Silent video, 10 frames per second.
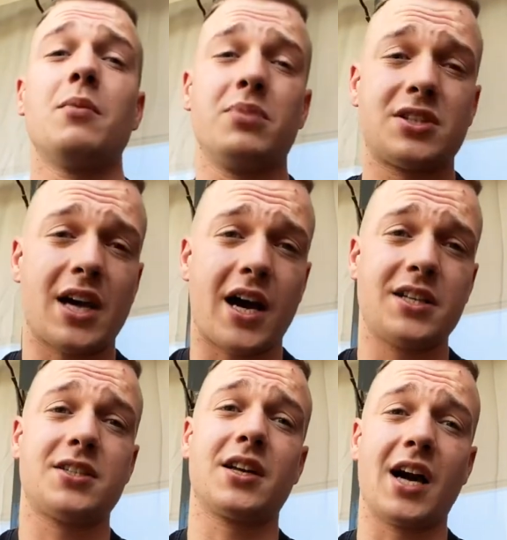
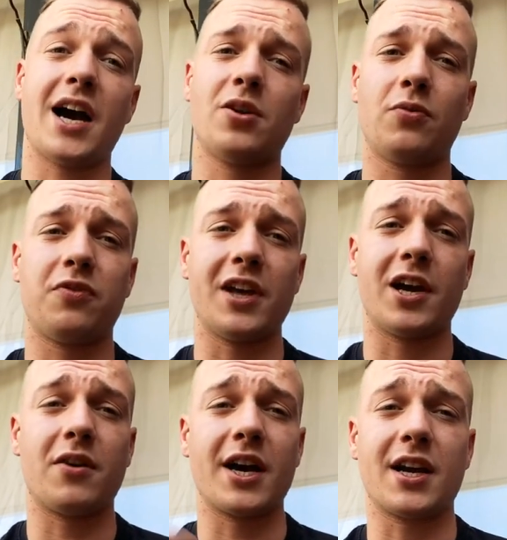besides the gyno
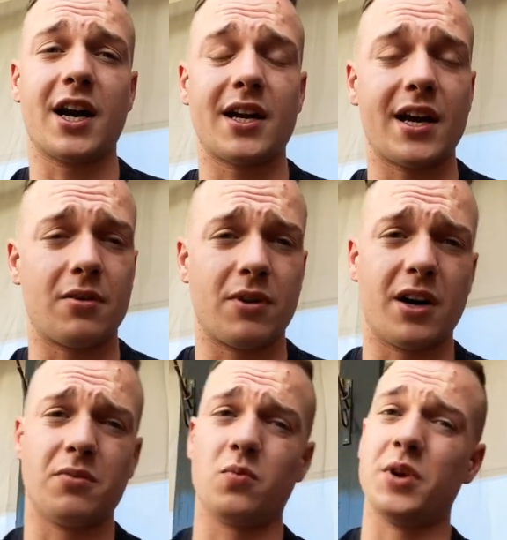flare I got at
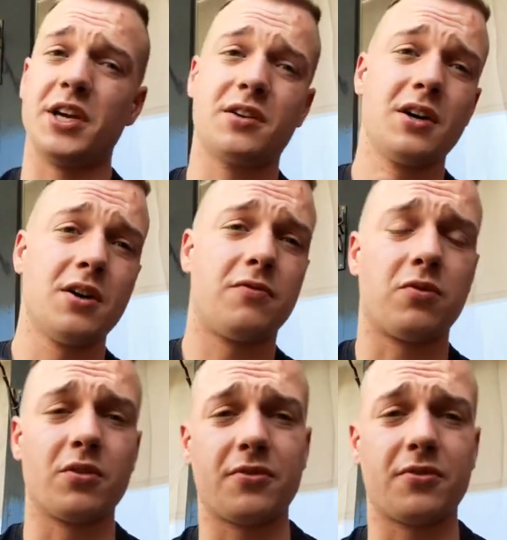around week 4 to